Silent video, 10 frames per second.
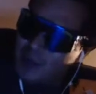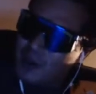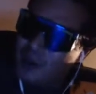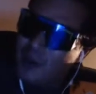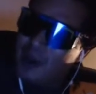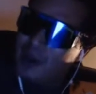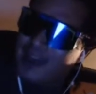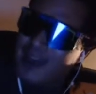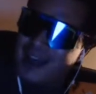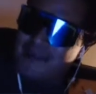What did
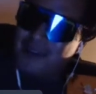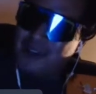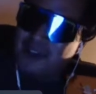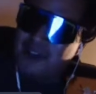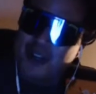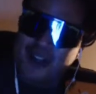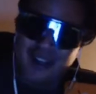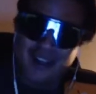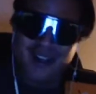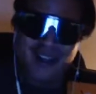I
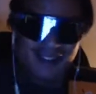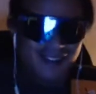betrayed?